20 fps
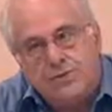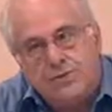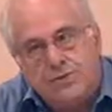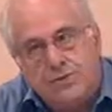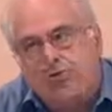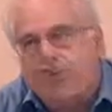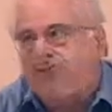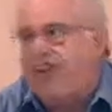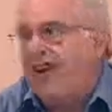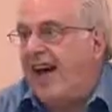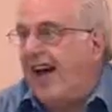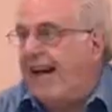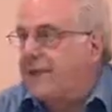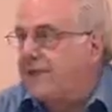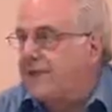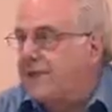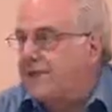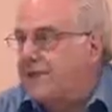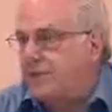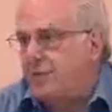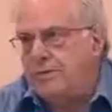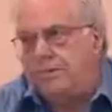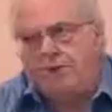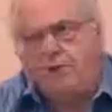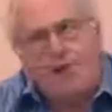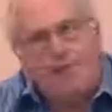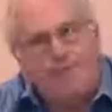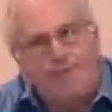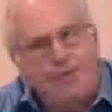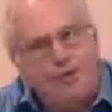two facts,
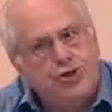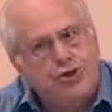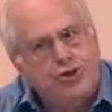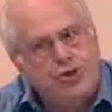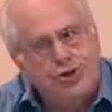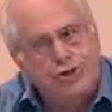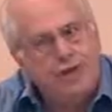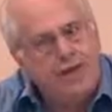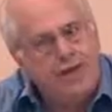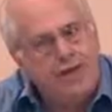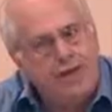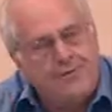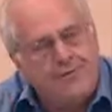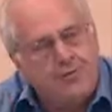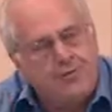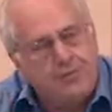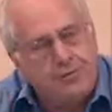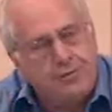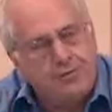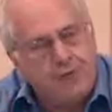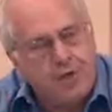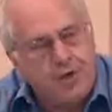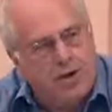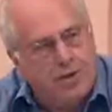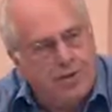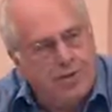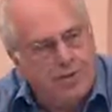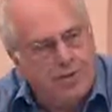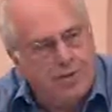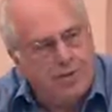which I'm sure many of you don't
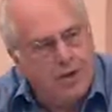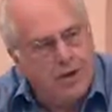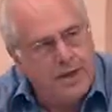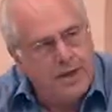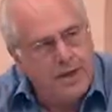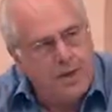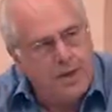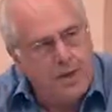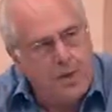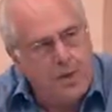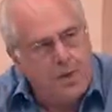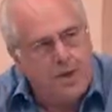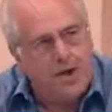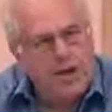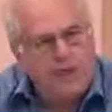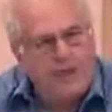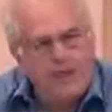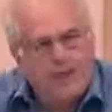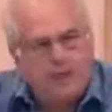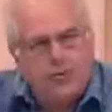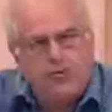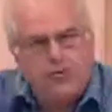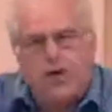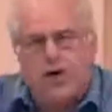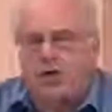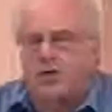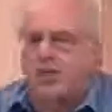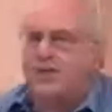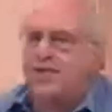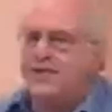know. What are the two
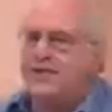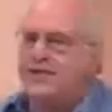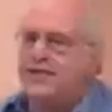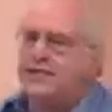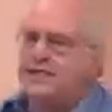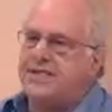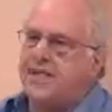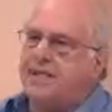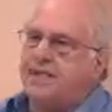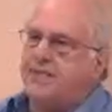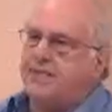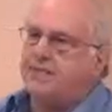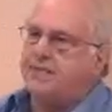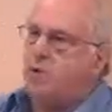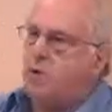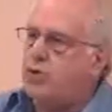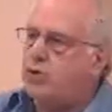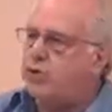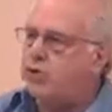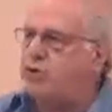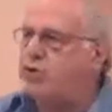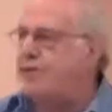countries that send the most